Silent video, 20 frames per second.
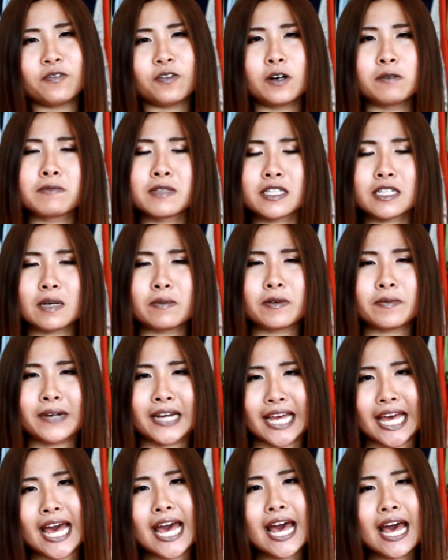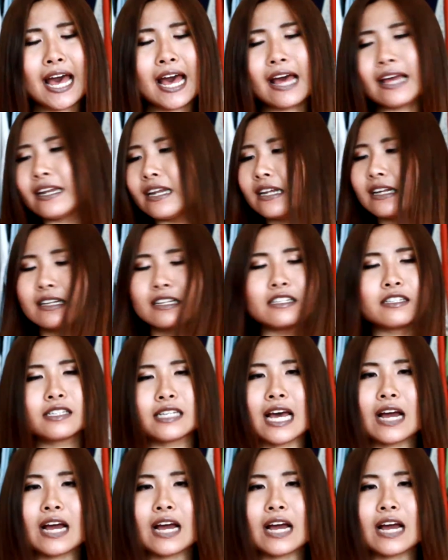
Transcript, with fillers: foams up in my hand and just